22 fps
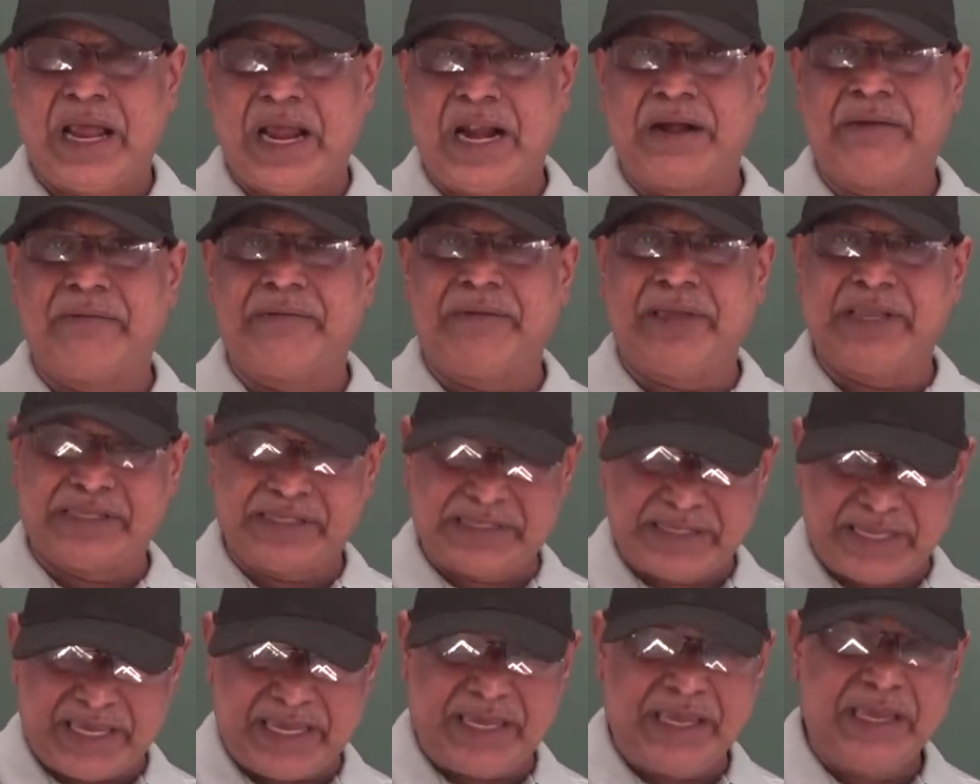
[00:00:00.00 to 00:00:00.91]
and we
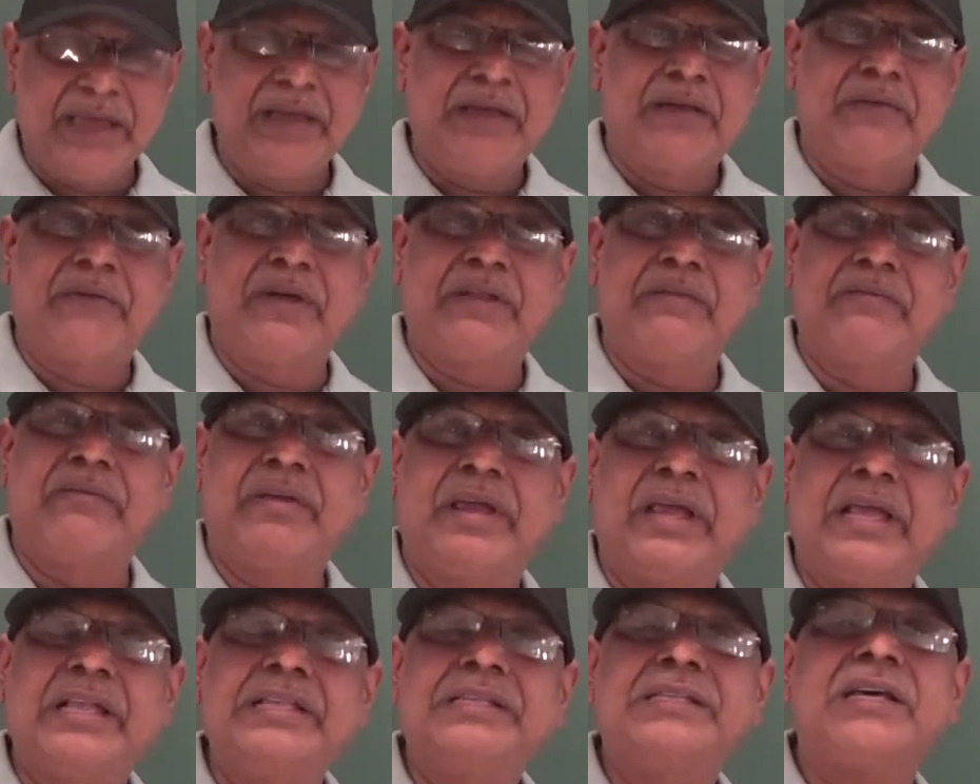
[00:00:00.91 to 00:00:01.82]
see, when
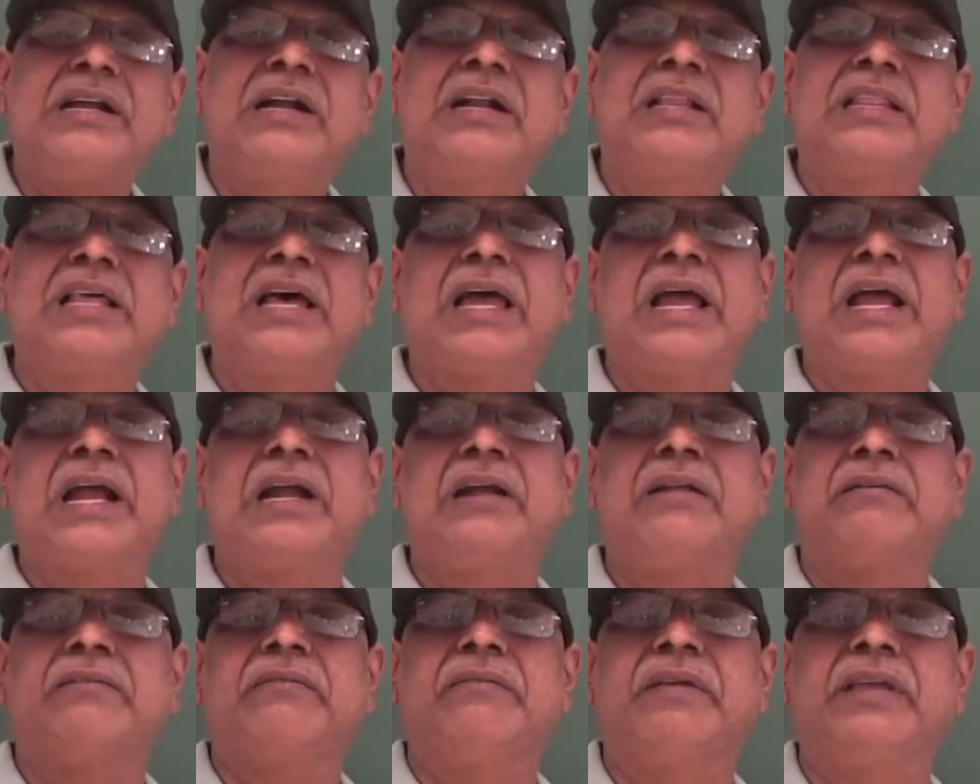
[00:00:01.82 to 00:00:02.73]
we insert the
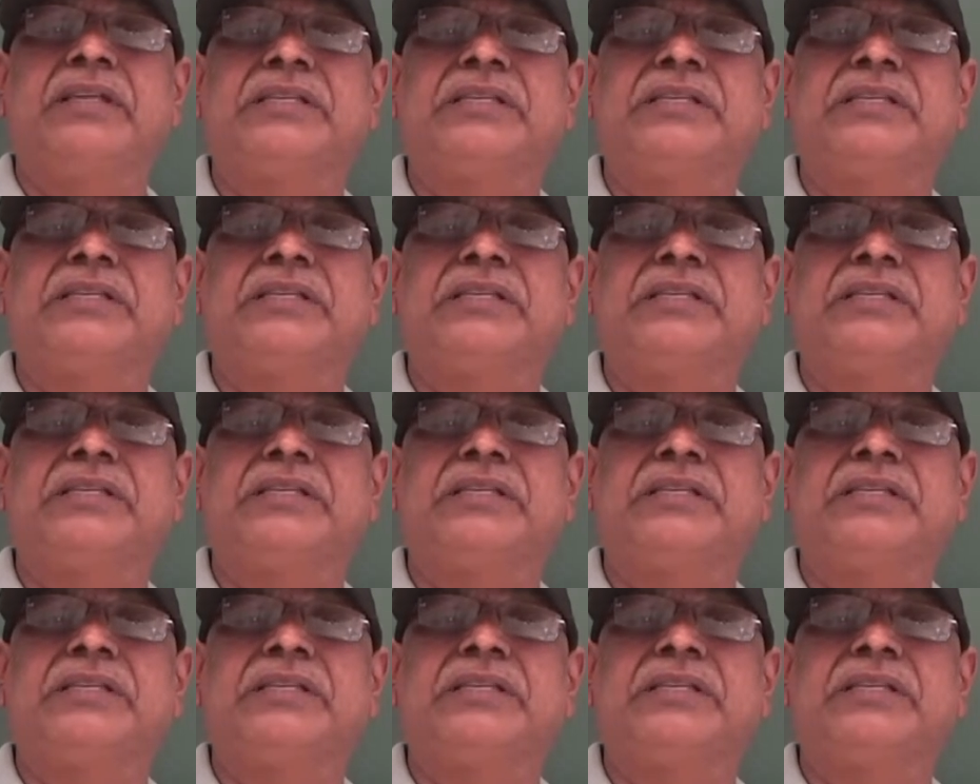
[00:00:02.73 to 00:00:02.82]
hand,